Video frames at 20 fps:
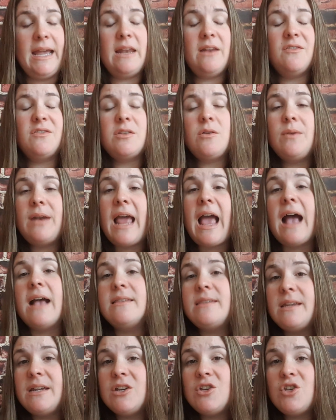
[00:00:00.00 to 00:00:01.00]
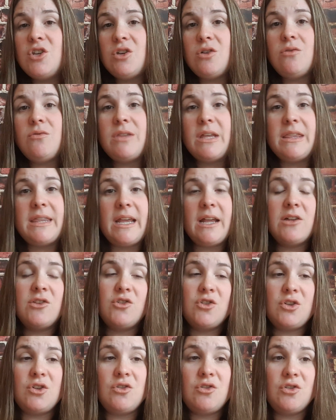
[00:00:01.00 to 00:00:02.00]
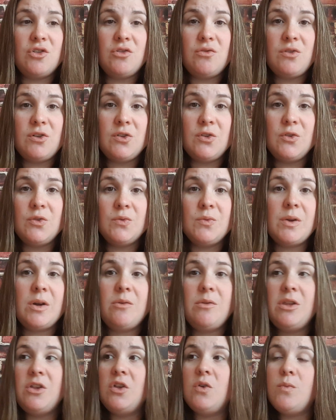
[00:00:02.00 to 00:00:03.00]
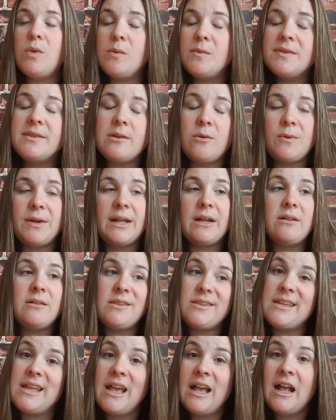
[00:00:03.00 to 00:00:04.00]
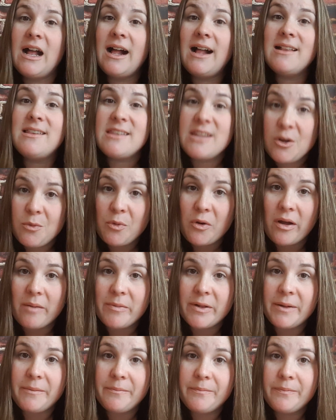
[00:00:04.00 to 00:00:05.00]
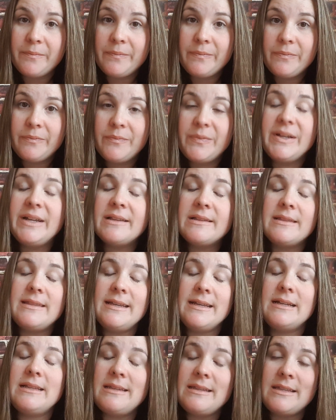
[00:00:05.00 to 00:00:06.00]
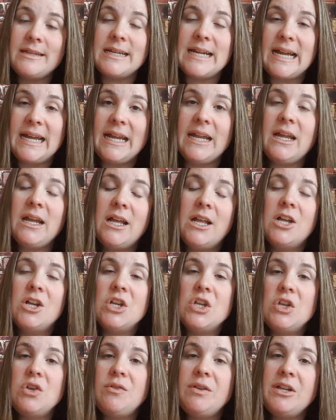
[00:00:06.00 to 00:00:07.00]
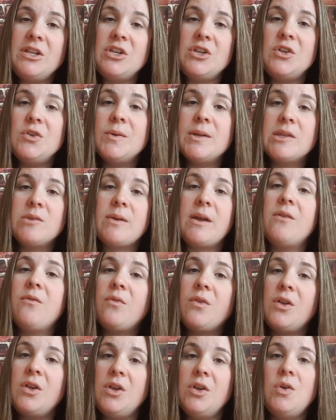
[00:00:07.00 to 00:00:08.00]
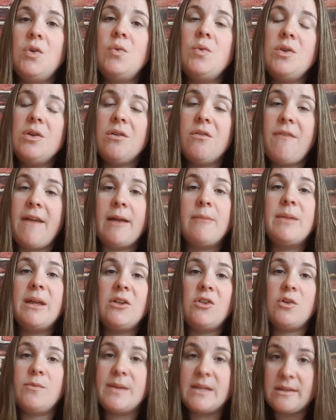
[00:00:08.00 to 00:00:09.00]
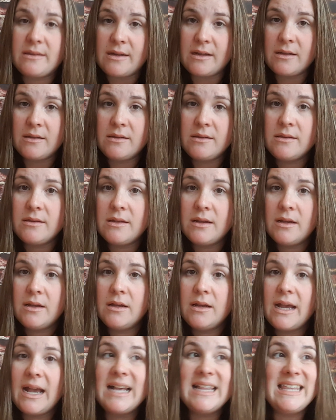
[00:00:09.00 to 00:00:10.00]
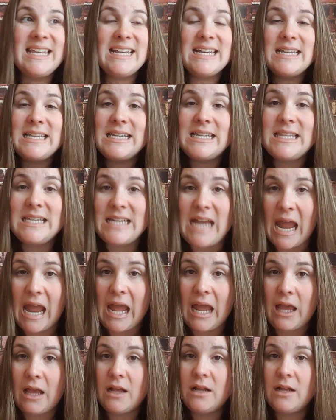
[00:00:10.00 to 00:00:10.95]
And if someone has an issue that they introduced you to LuLaRoe and then you went with someone else, that's their problem. Because at the end of the day, you need to do what's right for you, your family, and your business. At the end of the day.